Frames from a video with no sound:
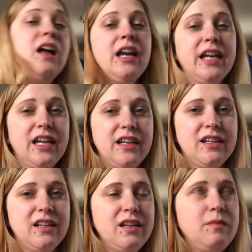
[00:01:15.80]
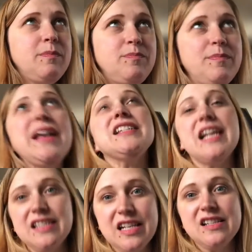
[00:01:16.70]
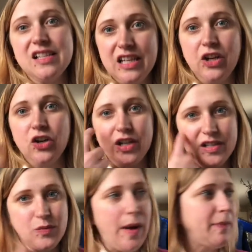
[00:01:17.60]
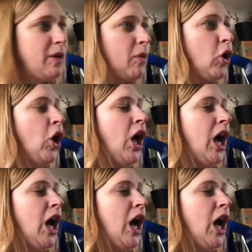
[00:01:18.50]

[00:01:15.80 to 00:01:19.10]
it makes sense and is clear and is reputable.